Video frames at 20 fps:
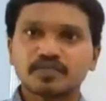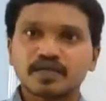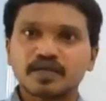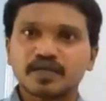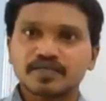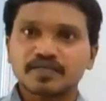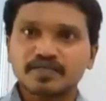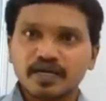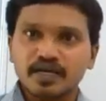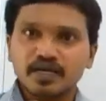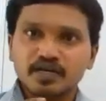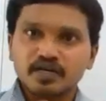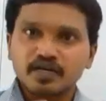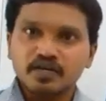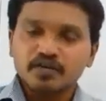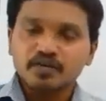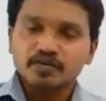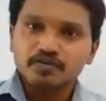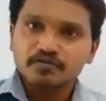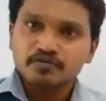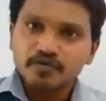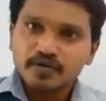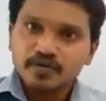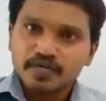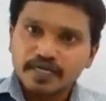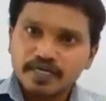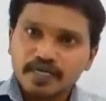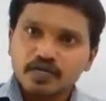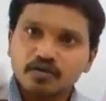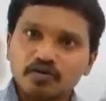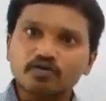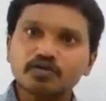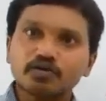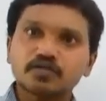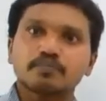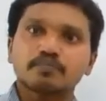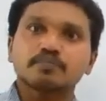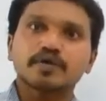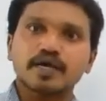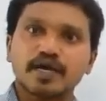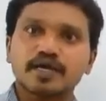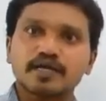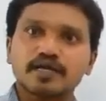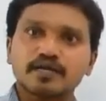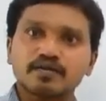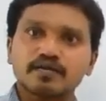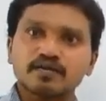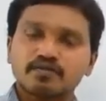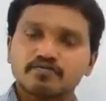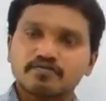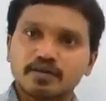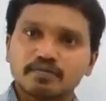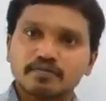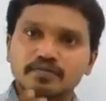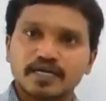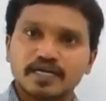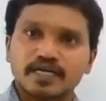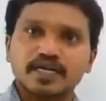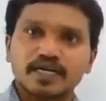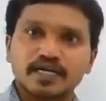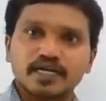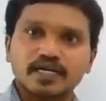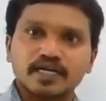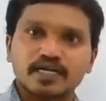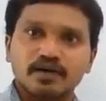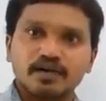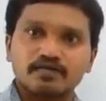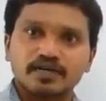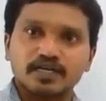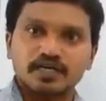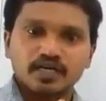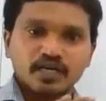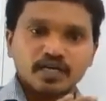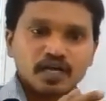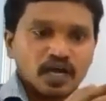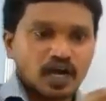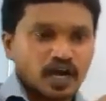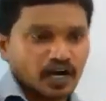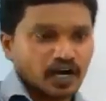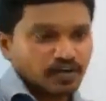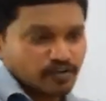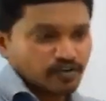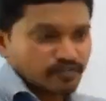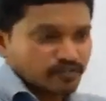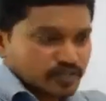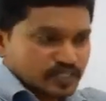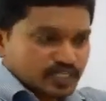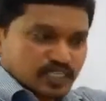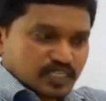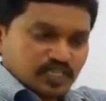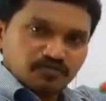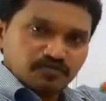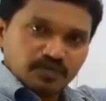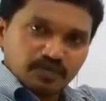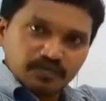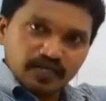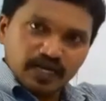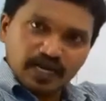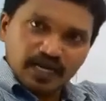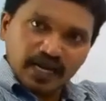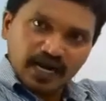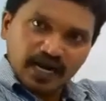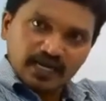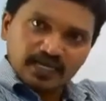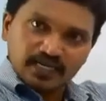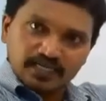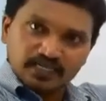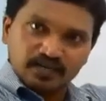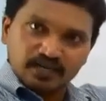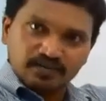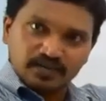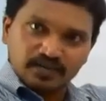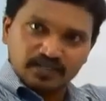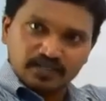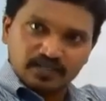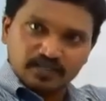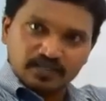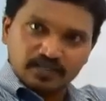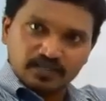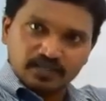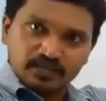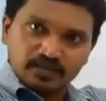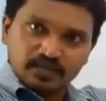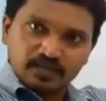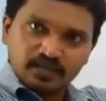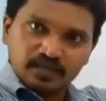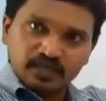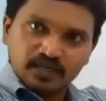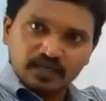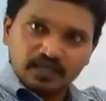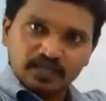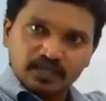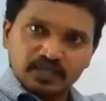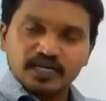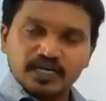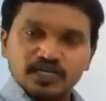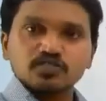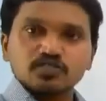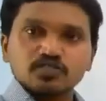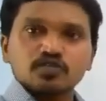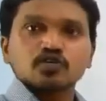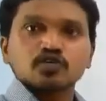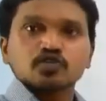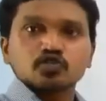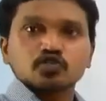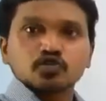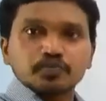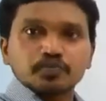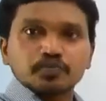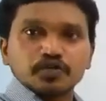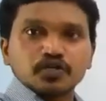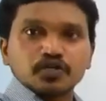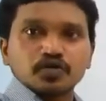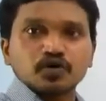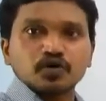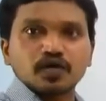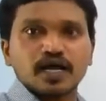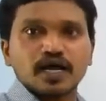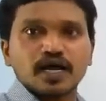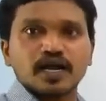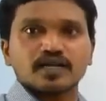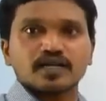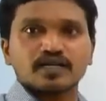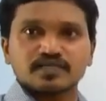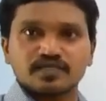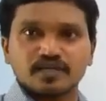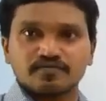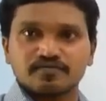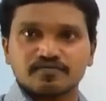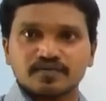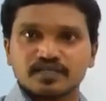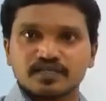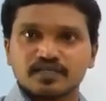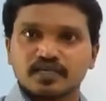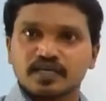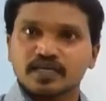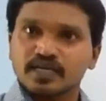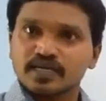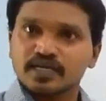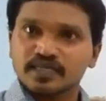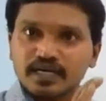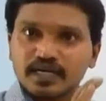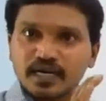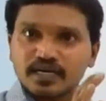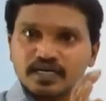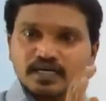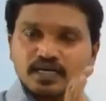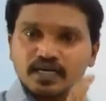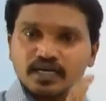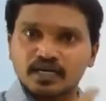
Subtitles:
Then if you take out the brain from the cranial cavity and if you see from the lateral surface, that is superior lateral surface, that